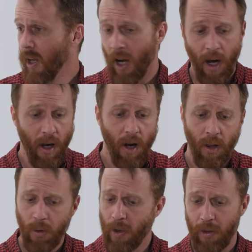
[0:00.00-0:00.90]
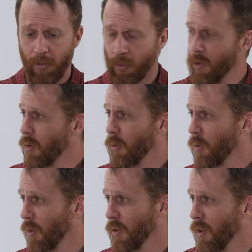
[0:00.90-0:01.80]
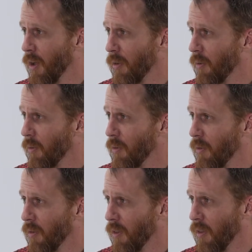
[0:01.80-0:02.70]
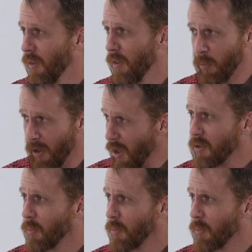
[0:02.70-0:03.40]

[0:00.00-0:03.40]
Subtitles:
all the way through, you know, the production